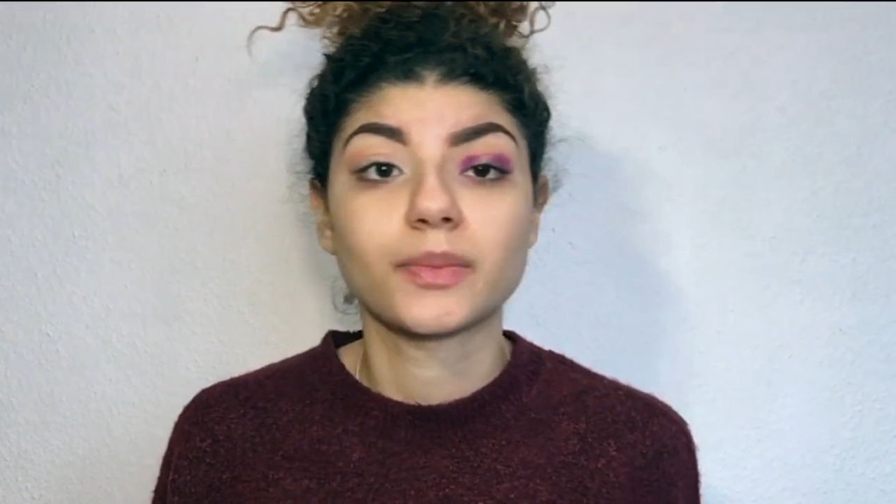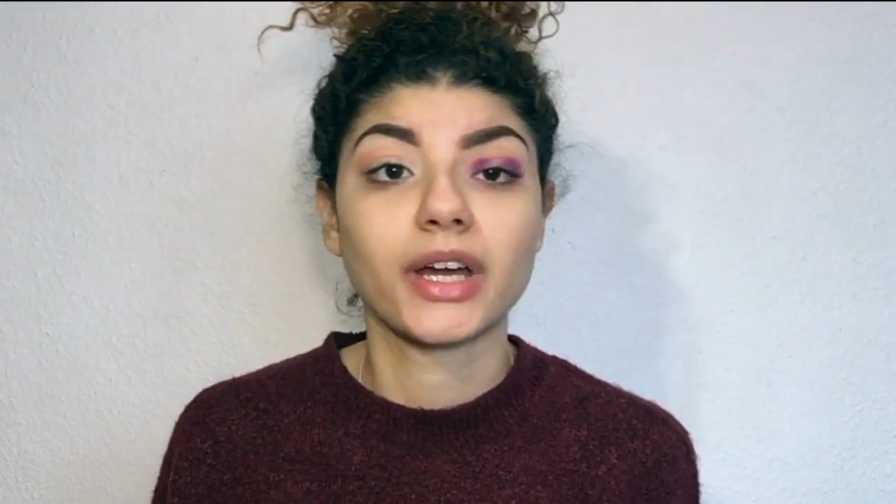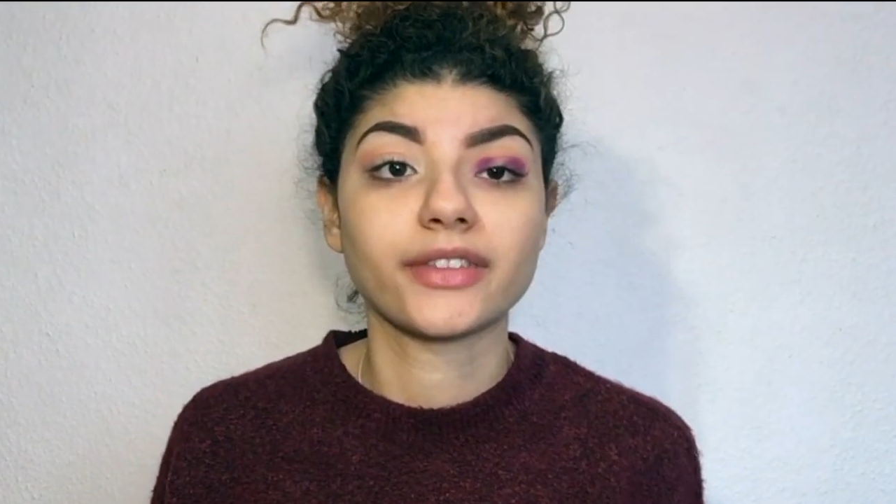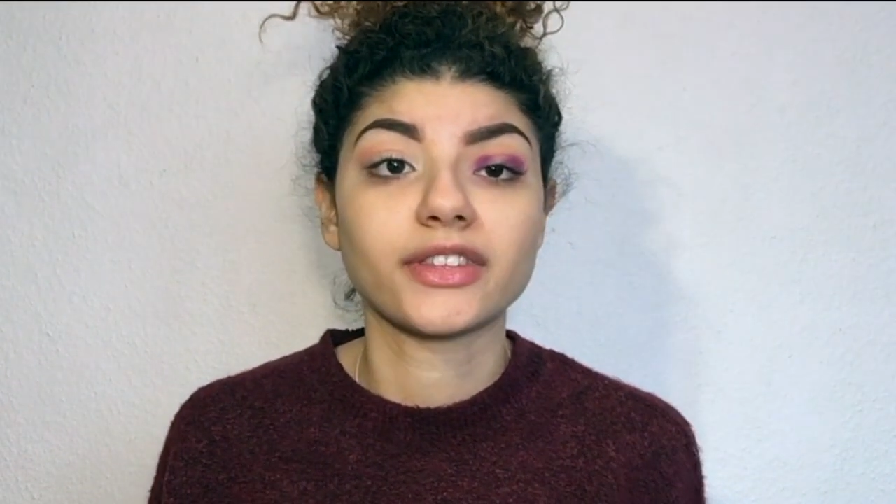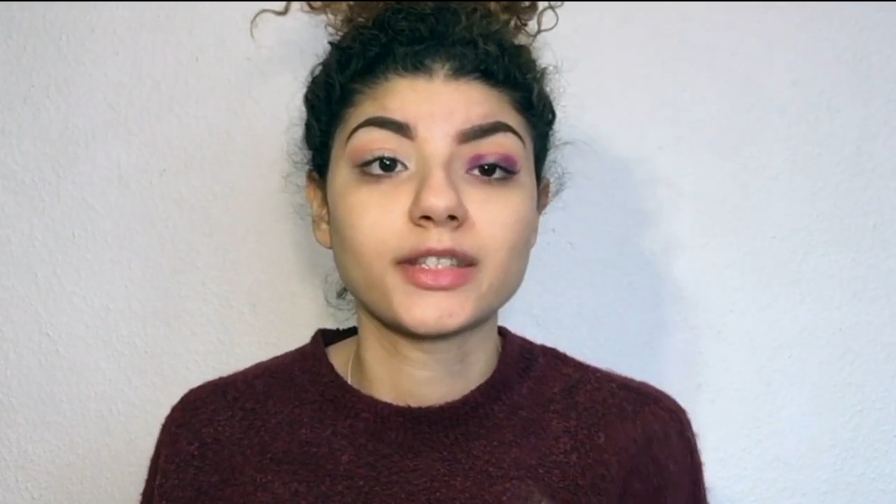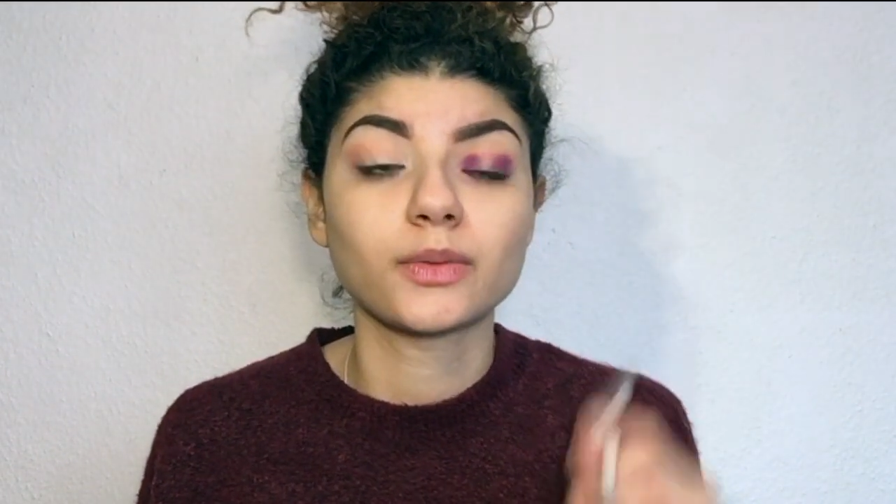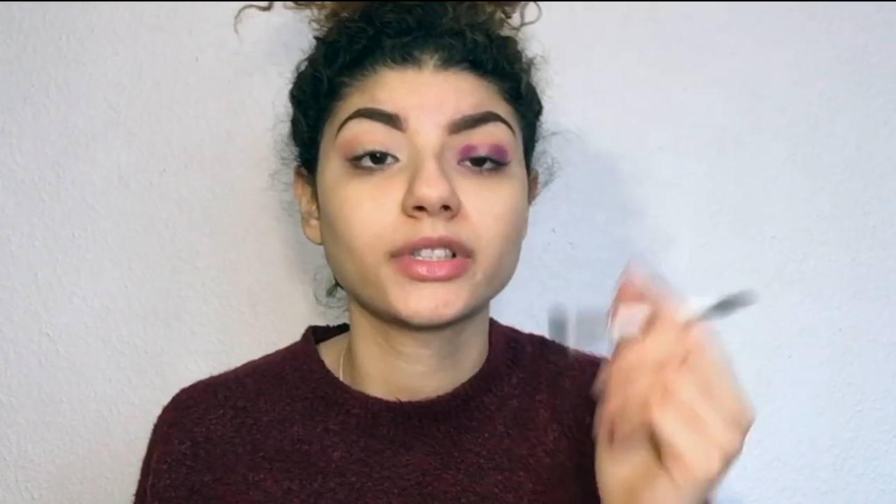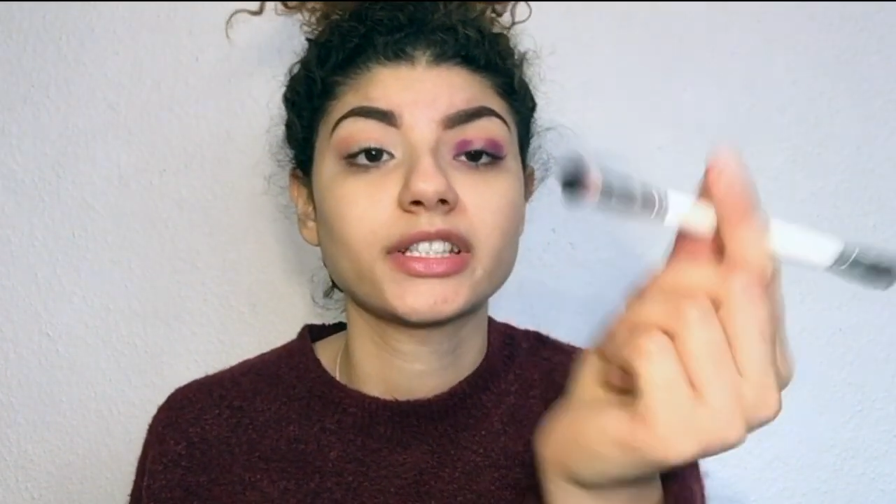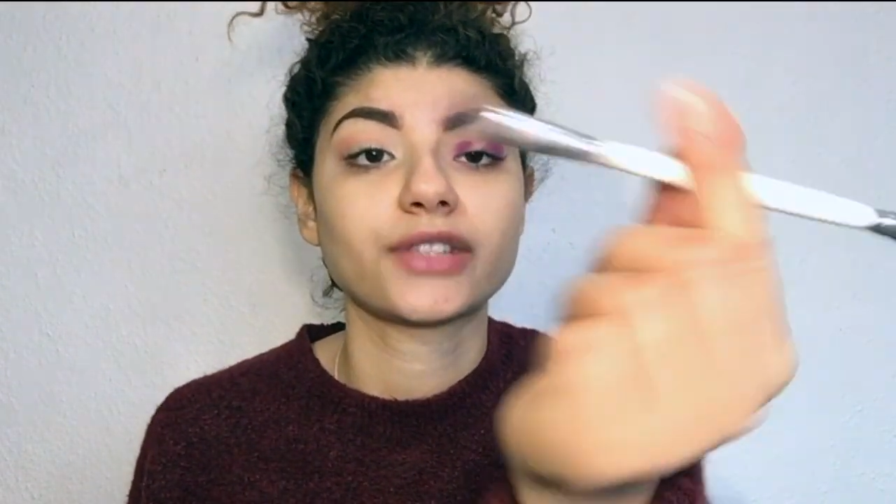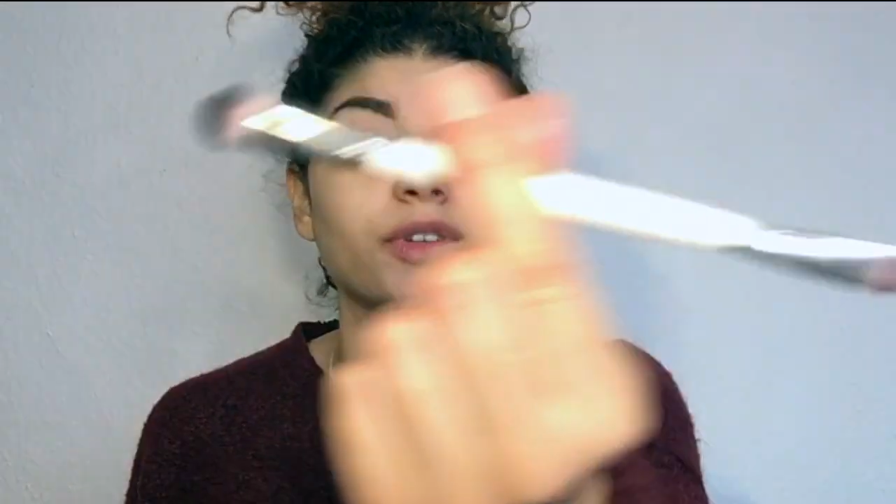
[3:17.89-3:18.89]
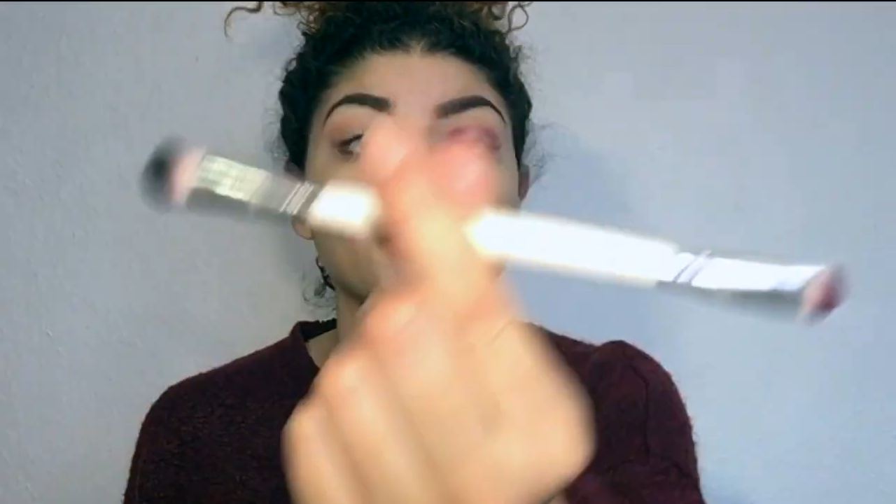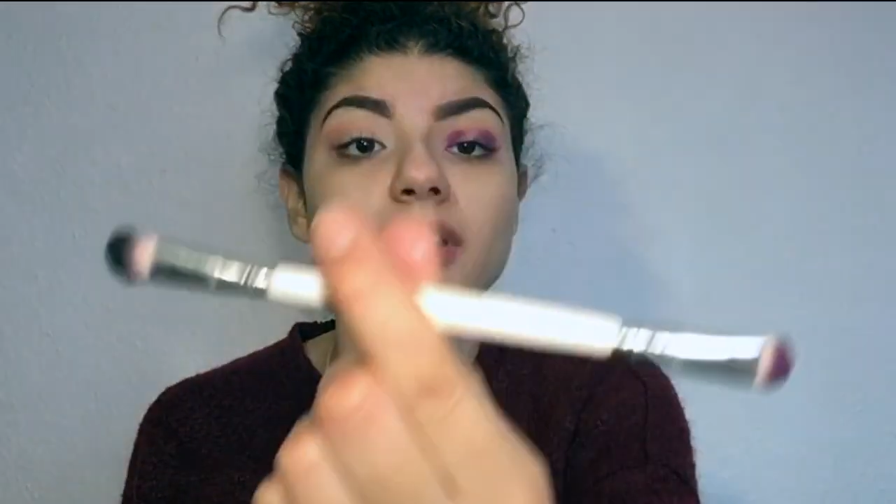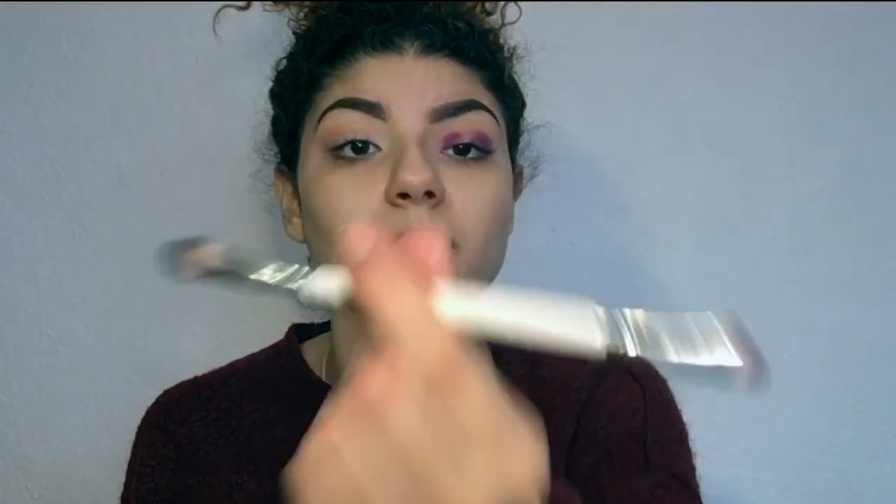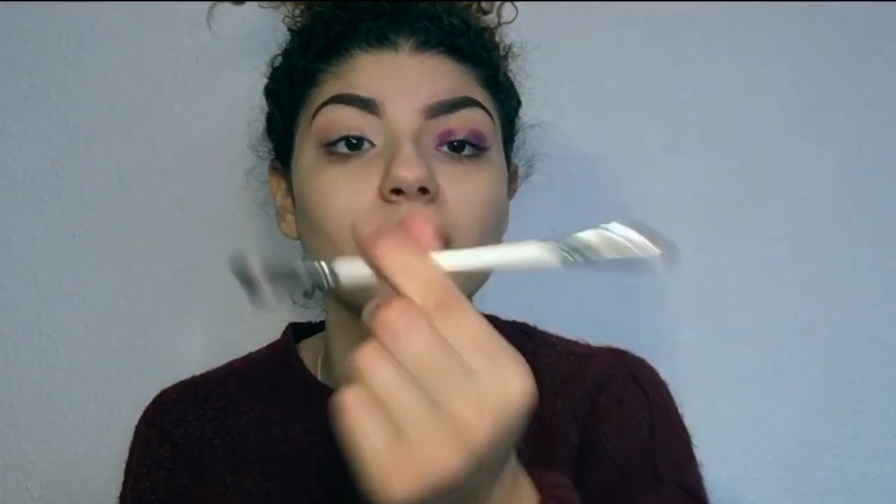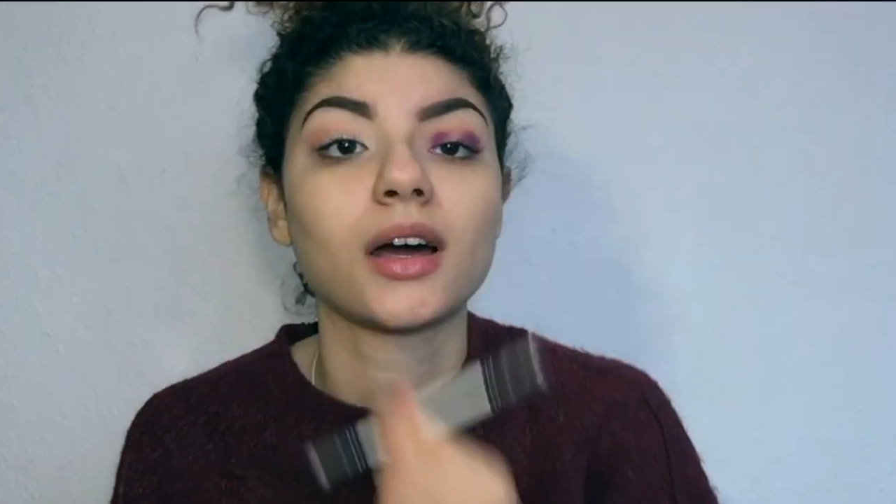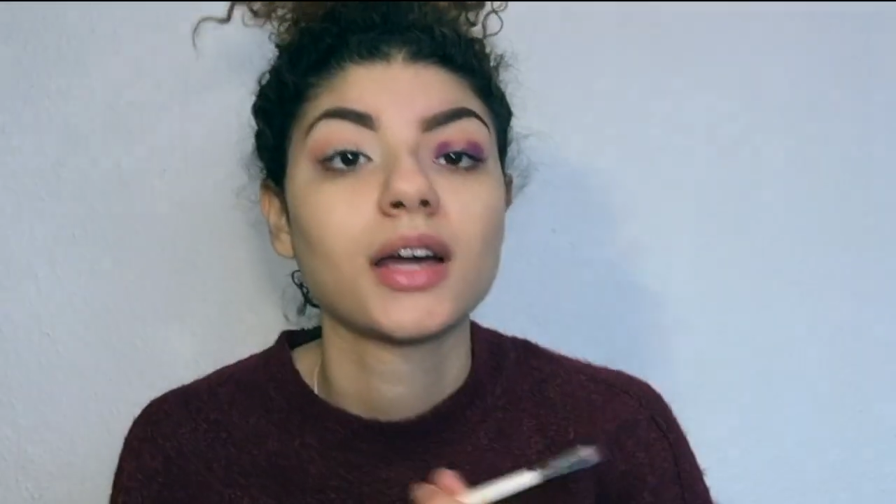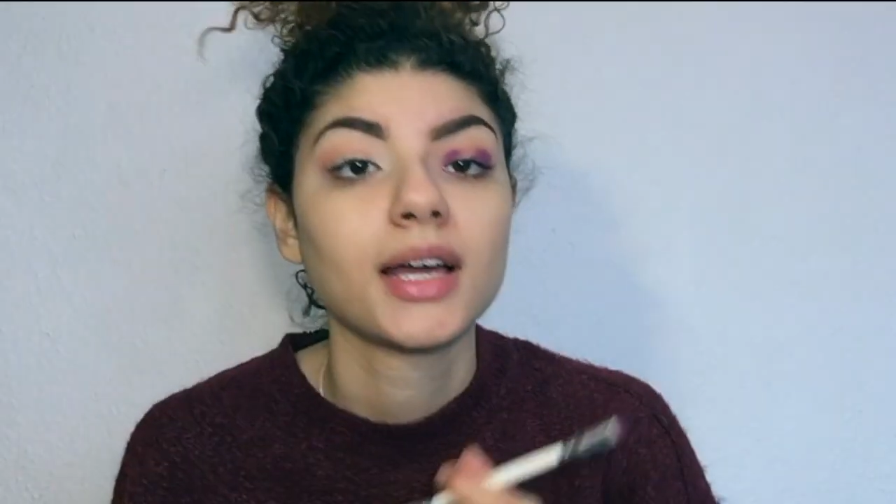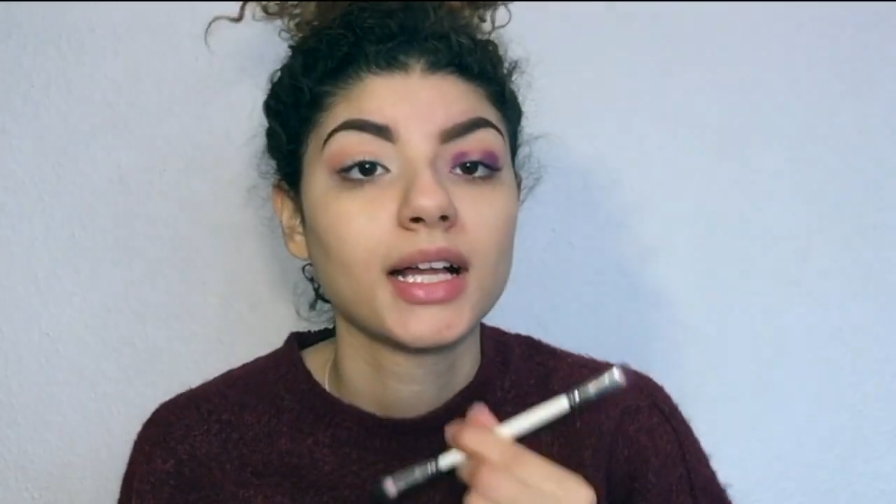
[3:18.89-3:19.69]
but this one is from Hema.